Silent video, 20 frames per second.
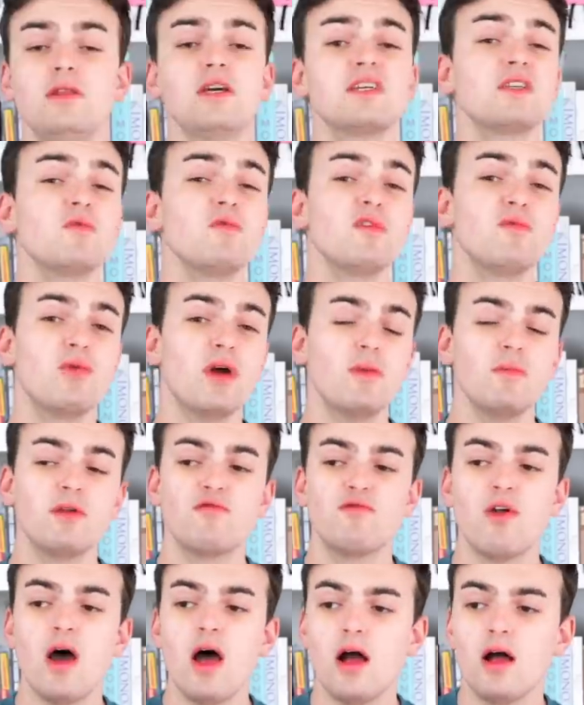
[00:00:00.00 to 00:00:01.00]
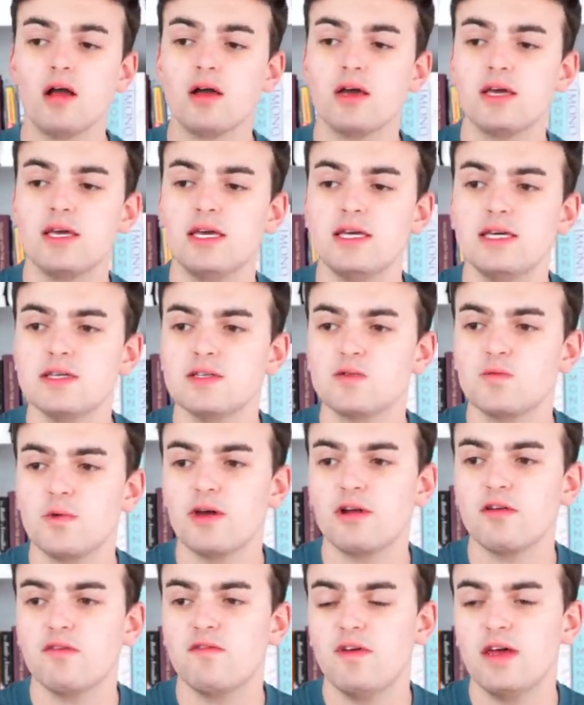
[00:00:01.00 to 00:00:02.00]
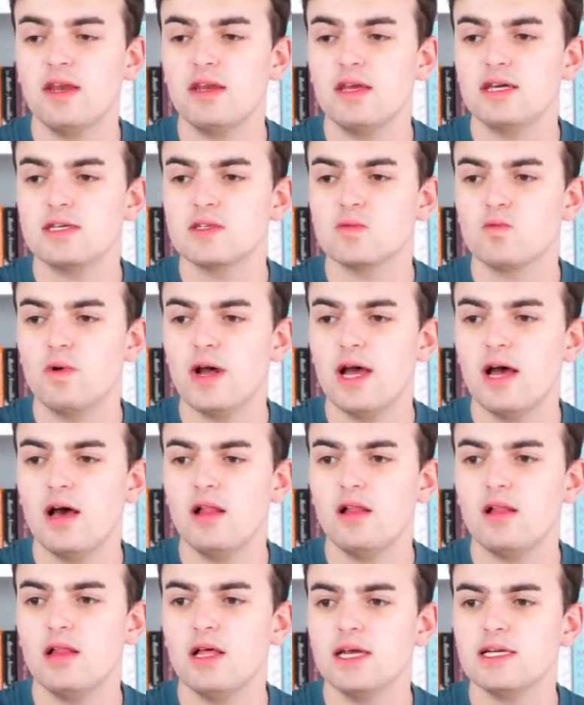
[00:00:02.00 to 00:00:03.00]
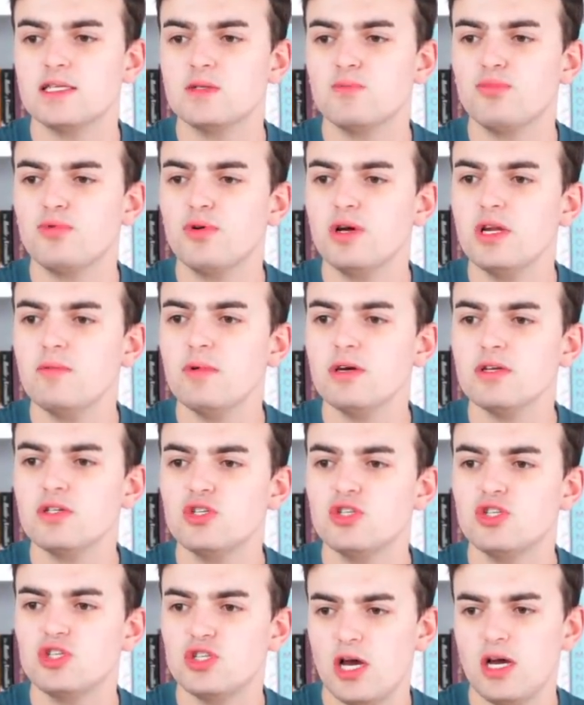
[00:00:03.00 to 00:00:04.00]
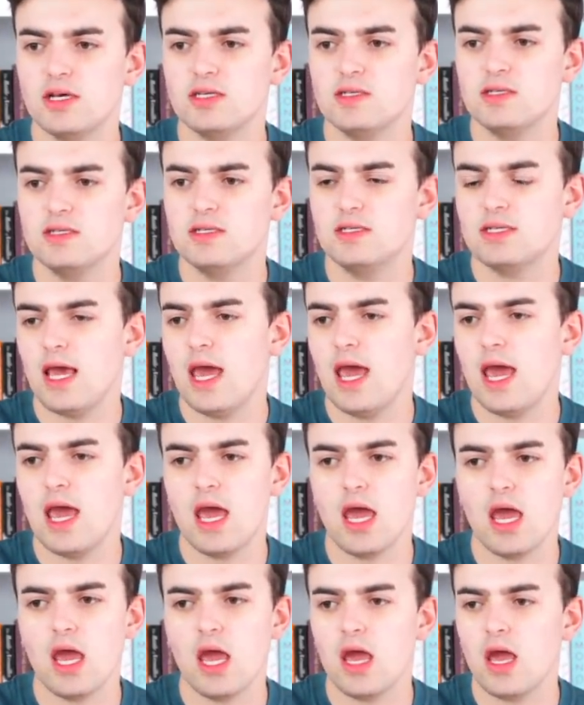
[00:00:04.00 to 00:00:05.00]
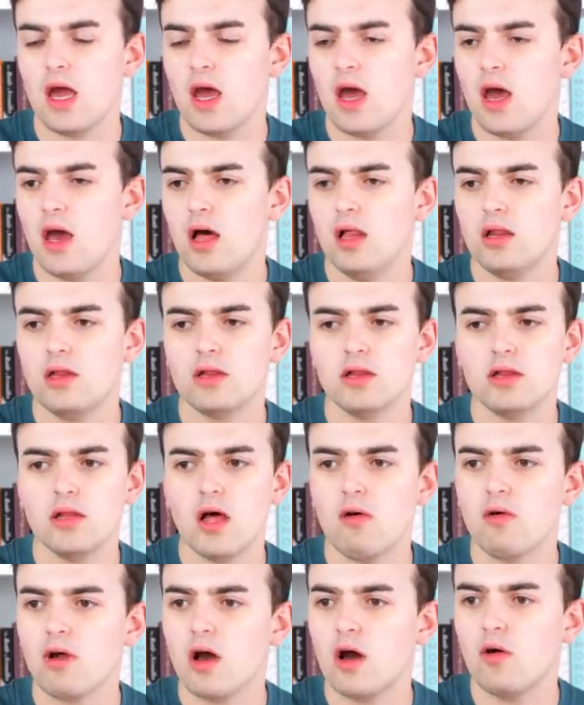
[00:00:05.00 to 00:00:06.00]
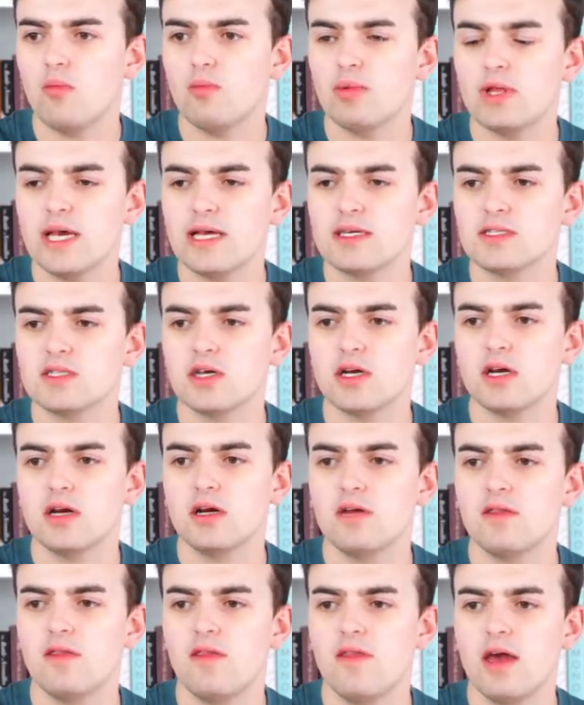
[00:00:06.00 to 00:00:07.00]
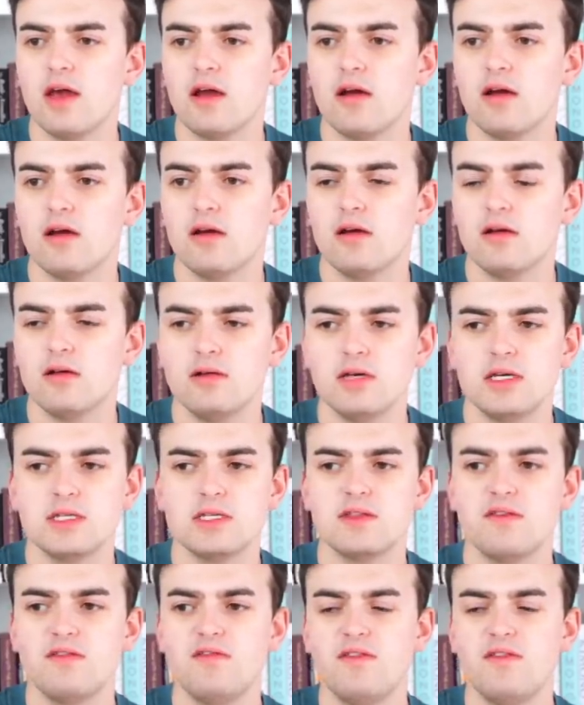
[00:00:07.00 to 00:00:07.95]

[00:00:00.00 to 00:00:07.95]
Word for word: Next up, we have Bretman Rock. He is wearing Fendi as well. It's pretty much just a logo blazer. There is the